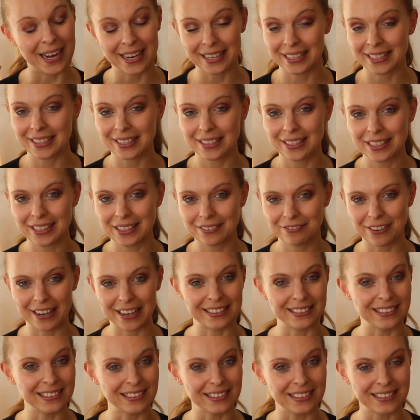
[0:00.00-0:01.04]
any
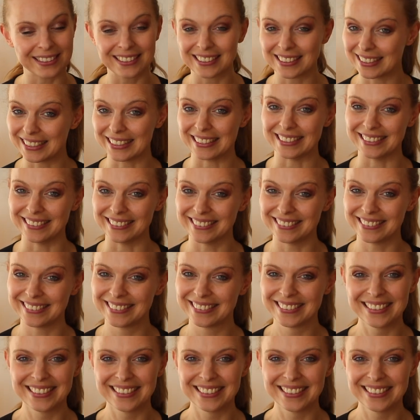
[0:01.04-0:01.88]
failed deal.